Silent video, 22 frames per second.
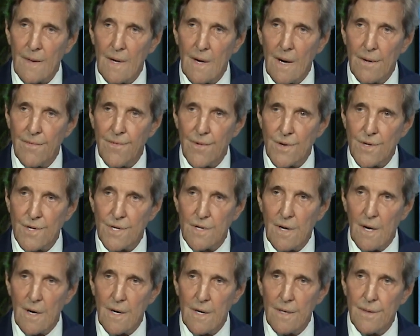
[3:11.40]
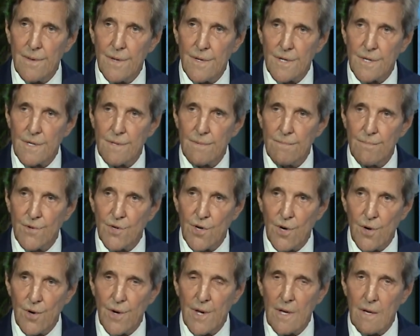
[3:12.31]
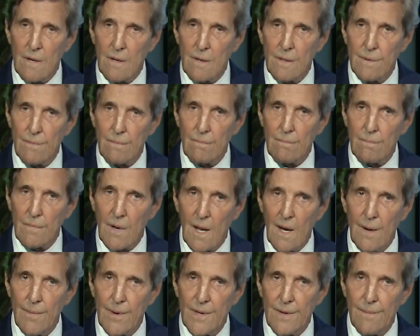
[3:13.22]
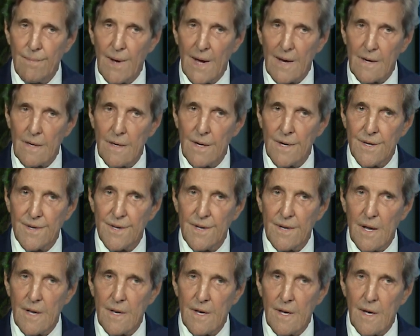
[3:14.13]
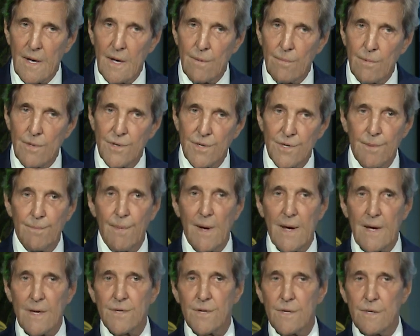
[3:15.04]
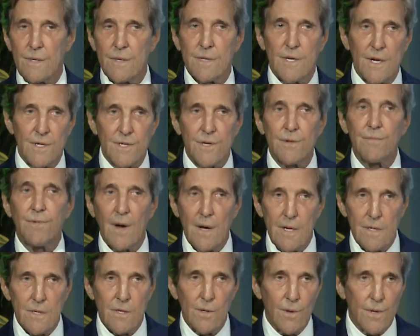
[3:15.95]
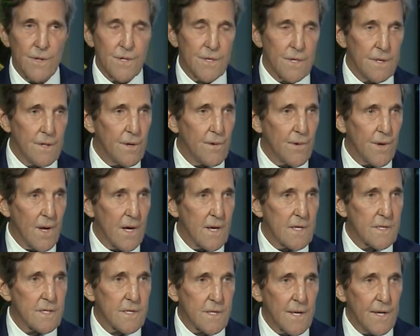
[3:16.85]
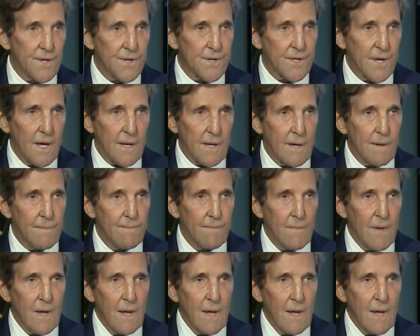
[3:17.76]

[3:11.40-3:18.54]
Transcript: I first started this journey on climate back in 1988 when Jim Hansen testified to us in the United States Senate.